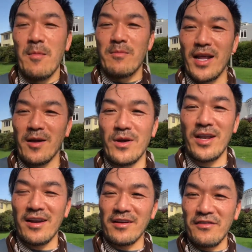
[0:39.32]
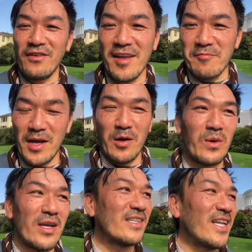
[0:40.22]
but I went on a 5 mile
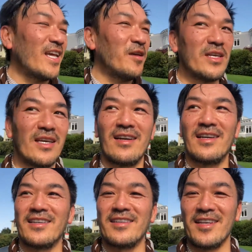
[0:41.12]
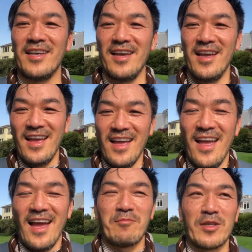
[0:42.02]
run today because
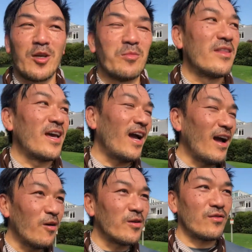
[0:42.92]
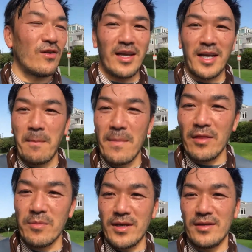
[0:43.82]
I've been cooped in the house for like a
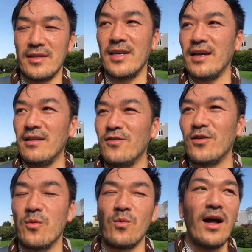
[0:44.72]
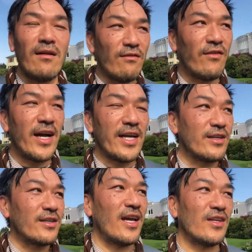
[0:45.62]
month because of the California
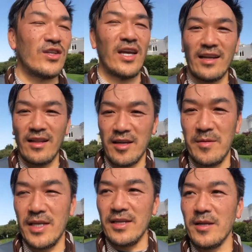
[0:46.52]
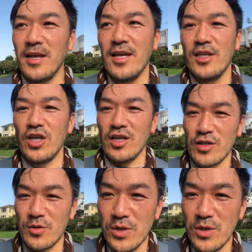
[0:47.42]
wildfires. Hashtag climate change is